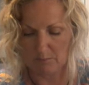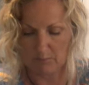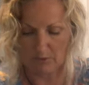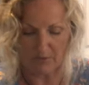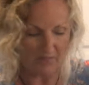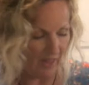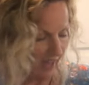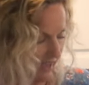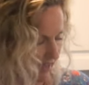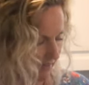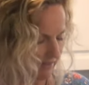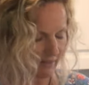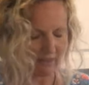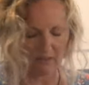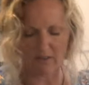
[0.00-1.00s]
Put that
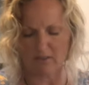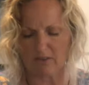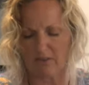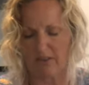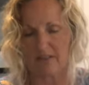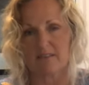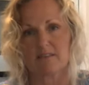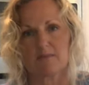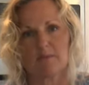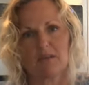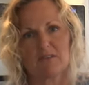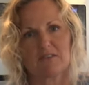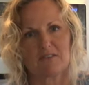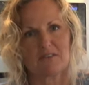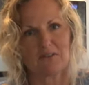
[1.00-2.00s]
in there. Oh, that
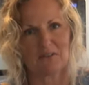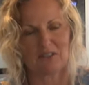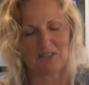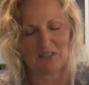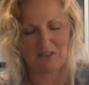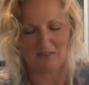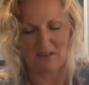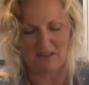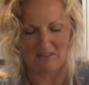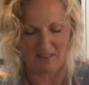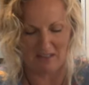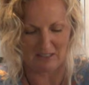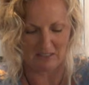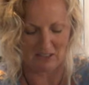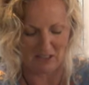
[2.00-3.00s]
smells so good already,
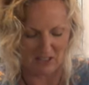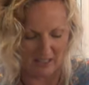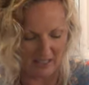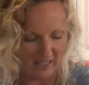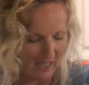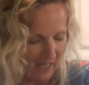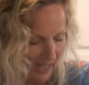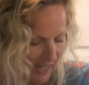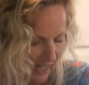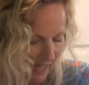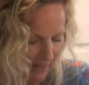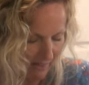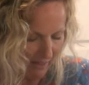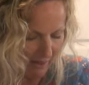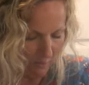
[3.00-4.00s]
that curry.
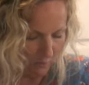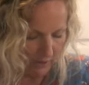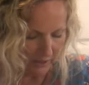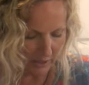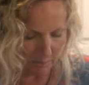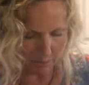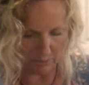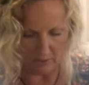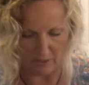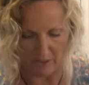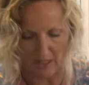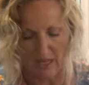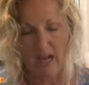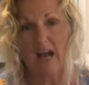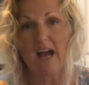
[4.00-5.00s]
And then we're going to put
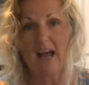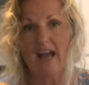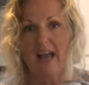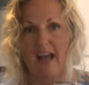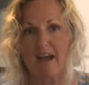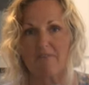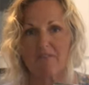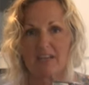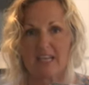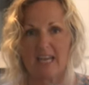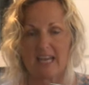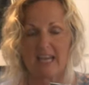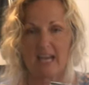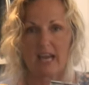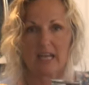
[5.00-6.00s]
a half a
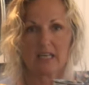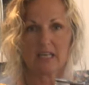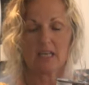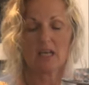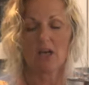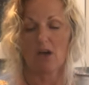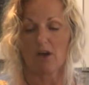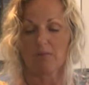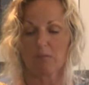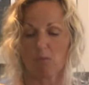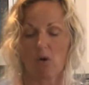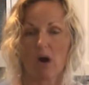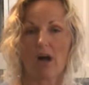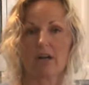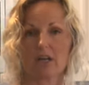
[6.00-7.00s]
can of
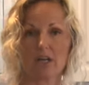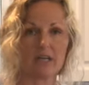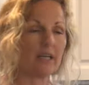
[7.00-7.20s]
water